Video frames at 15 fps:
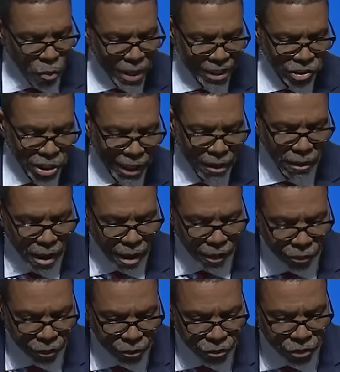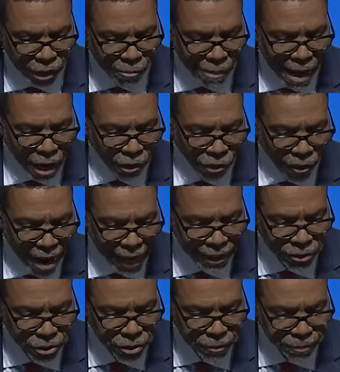we tell others about
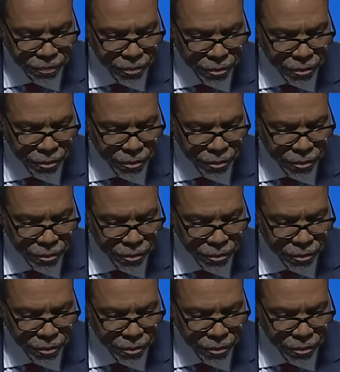Christ,